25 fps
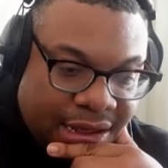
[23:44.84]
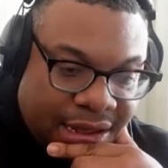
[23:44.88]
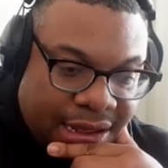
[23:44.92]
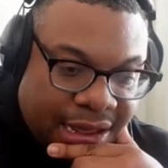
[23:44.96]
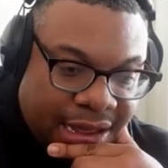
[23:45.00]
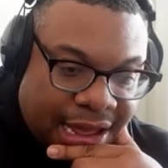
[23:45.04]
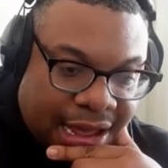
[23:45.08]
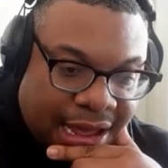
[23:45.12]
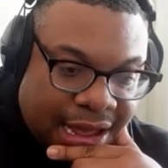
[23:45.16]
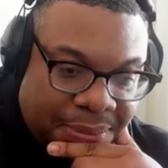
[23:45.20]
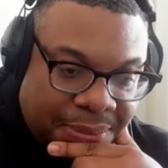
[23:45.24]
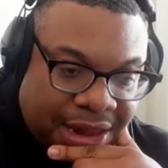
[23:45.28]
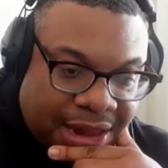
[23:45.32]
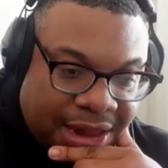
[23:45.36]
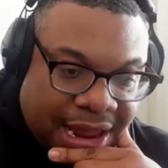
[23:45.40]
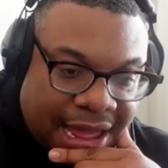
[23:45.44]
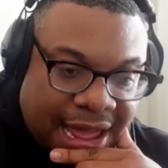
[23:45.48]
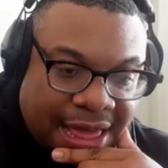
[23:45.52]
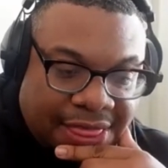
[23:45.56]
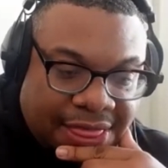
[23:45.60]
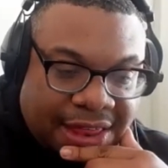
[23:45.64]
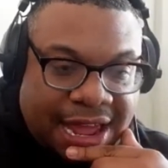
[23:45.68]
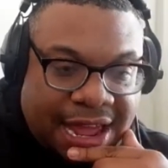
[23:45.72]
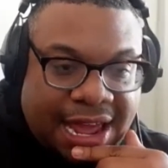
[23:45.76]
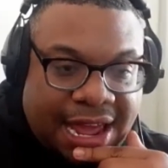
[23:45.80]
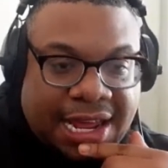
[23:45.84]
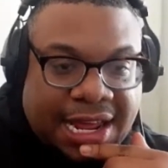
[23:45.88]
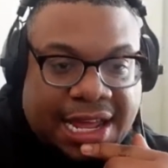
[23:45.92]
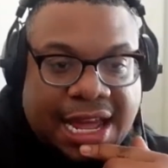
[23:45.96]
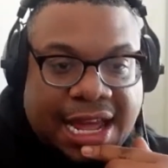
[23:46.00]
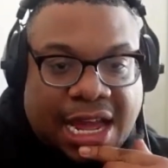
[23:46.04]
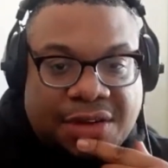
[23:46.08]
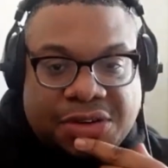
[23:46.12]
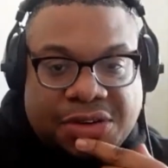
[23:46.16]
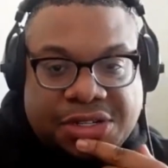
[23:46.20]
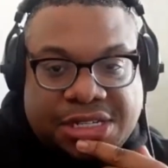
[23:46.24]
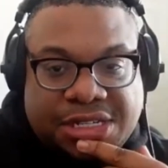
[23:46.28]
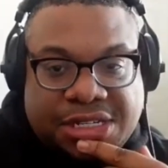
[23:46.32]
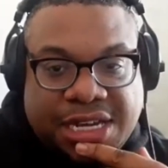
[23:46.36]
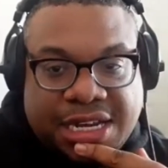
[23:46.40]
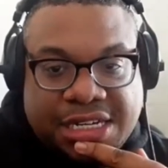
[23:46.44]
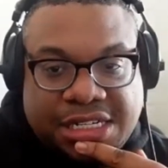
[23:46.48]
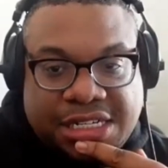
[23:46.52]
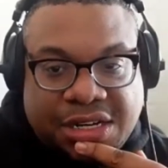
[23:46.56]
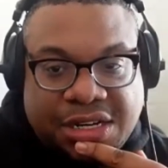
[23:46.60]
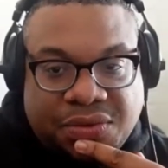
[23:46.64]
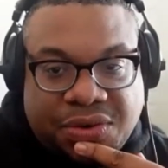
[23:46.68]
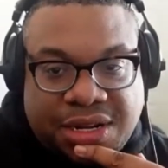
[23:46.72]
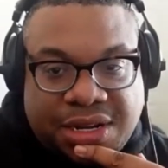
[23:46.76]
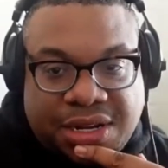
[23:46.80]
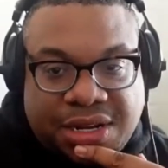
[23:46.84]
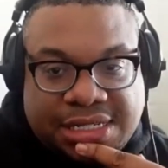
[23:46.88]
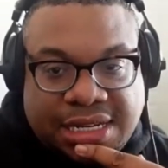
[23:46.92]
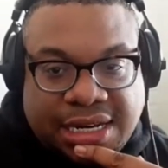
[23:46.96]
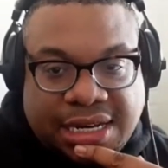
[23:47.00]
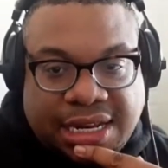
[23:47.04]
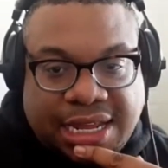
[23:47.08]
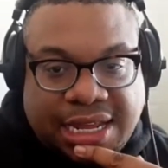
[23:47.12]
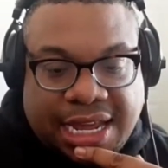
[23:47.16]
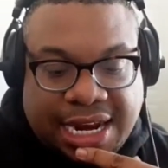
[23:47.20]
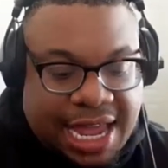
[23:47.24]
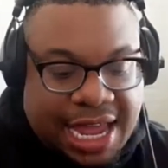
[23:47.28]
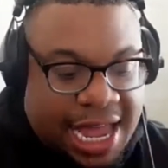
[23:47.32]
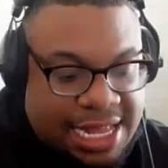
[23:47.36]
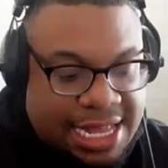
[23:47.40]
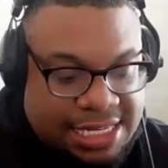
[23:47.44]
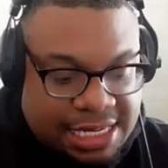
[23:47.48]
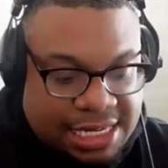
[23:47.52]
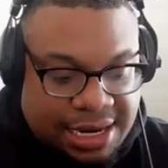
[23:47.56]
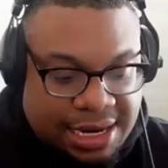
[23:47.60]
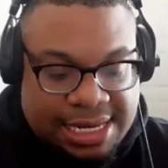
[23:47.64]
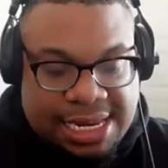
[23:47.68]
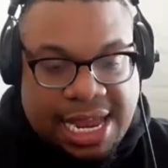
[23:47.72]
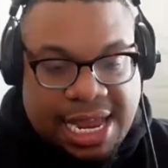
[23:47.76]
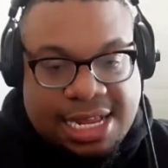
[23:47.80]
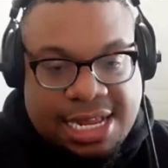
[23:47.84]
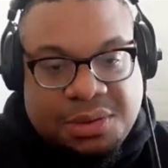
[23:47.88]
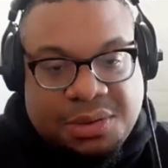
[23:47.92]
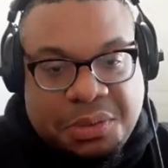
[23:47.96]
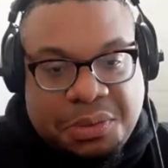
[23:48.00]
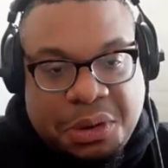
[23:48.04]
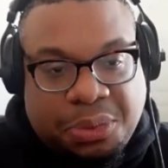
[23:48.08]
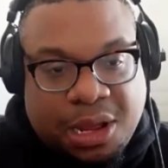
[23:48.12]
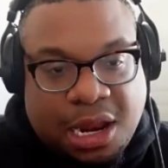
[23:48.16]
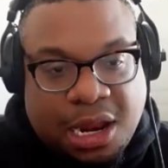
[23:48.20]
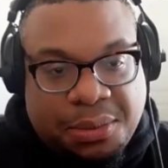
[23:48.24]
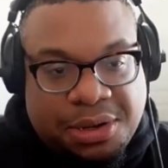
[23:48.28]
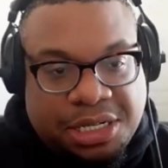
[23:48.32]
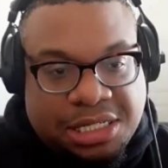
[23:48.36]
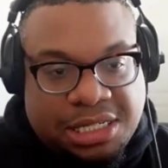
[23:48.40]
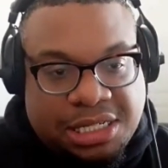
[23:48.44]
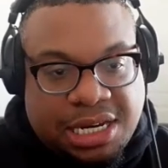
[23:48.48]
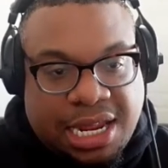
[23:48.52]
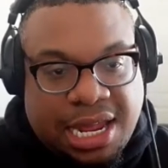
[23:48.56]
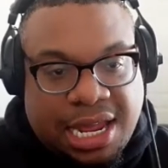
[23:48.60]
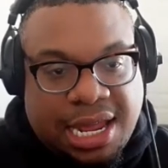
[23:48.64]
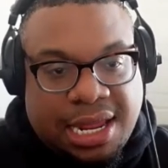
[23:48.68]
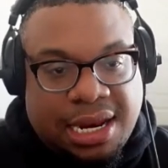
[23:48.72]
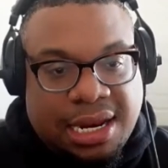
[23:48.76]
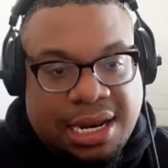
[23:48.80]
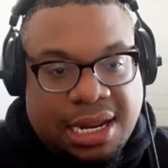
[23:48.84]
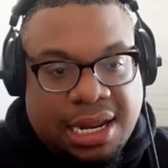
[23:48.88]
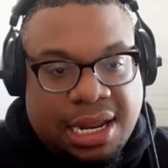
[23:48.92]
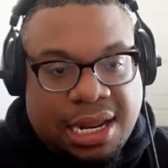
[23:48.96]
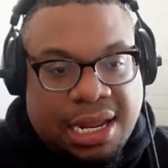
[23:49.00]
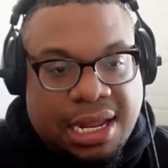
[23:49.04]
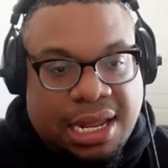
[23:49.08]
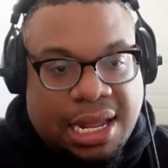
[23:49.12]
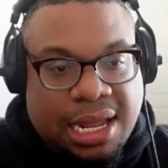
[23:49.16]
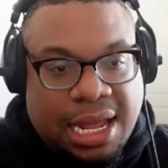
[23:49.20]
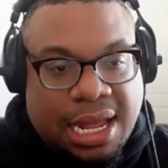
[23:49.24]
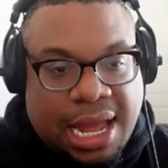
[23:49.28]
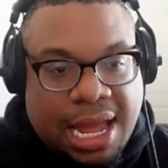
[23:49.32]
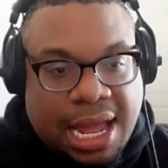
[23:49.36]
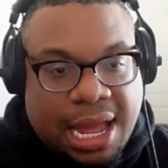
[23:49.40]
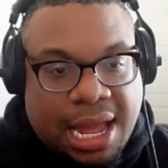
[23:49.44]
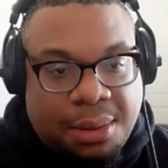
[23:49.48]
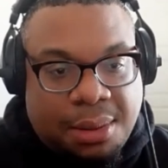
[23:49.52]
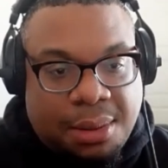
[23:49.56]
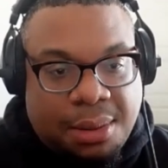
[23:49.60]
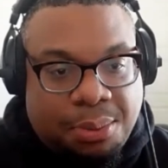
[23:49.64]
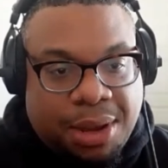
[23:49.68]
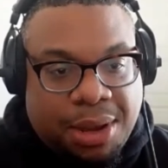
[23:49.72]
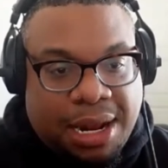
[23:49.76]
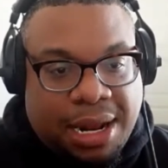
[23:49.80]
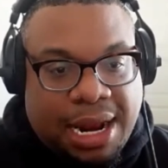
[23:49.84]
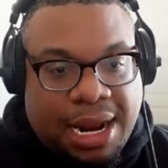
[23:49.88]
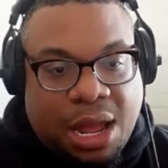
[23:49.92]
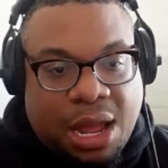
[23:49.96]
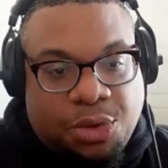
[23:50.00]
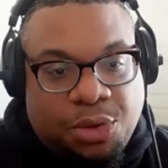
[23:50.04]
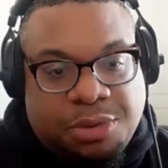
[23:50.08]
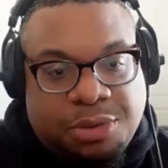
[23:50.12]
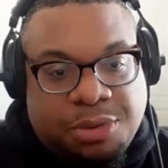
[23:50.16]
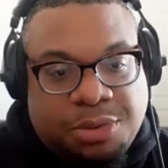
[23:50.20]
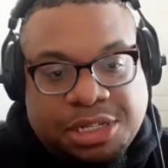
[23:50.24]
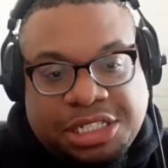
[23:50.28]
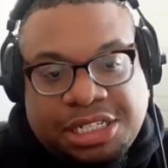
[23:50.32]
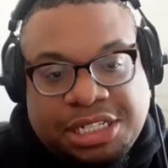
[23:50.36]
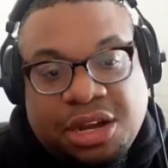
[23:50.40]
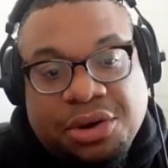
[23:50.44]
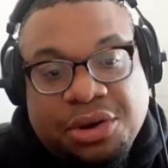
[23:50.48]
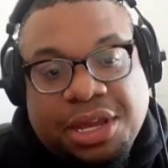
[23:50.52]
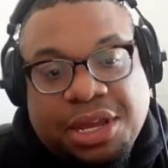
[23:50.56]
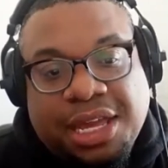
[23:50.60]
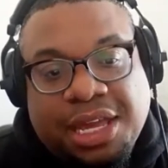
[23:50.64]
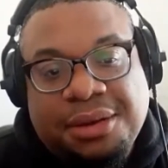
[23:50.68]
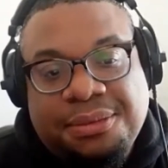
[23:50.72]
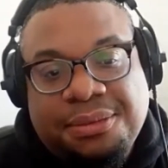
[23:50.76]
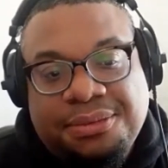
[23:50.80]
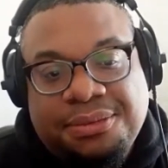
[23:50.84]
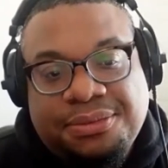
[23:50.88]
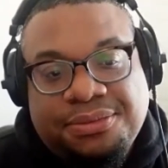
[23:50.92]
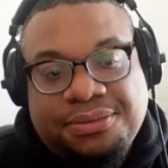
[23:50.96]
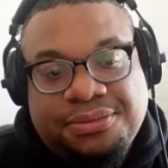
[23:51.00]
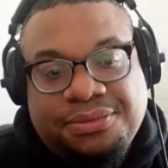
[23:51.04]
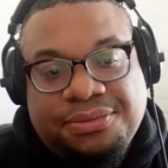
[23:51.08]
Um, that I that I had a conversation recently, and it hasn't it hasn't been published yet, um, but uh, with Michelle Kim,